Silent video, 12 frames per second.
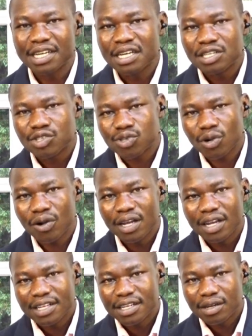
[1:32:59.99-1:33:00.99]
So
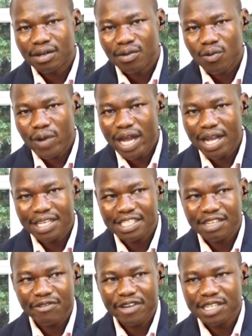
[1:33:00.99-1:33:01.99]
where is
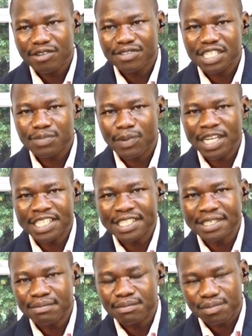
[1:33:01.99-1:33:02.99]
the fate of this
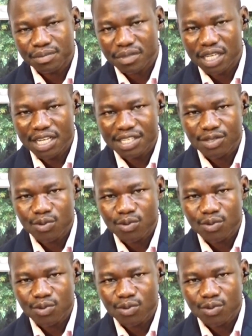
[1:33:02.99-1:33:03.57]
party? is